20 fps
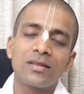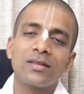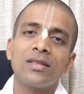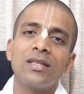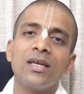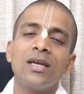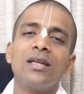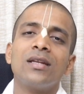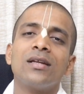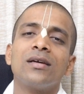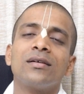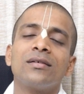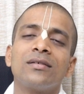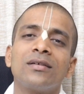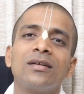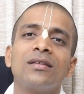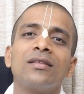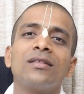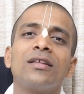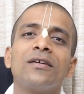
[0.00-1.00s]
Tena
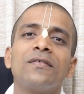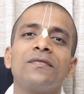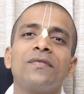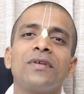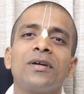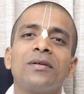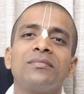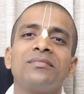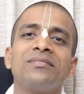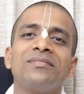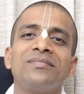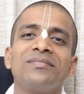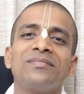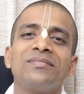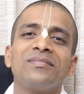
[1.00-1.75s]
Gantavyam.